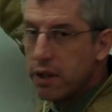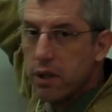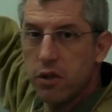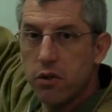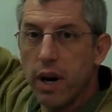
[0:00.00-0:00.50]
in
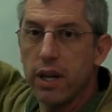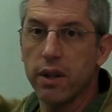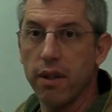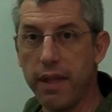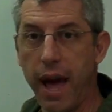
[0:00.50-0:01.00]
the
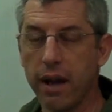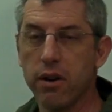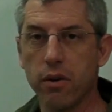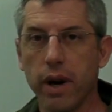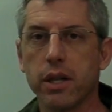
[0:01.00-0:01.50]
stress that
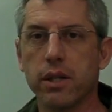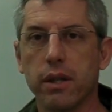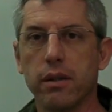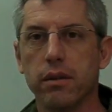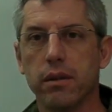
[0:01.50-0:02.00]

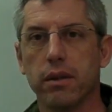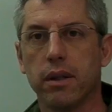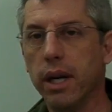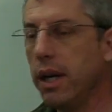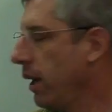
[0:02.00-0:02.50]
direction.
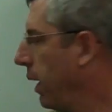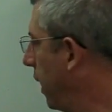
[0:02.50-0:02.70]
All right?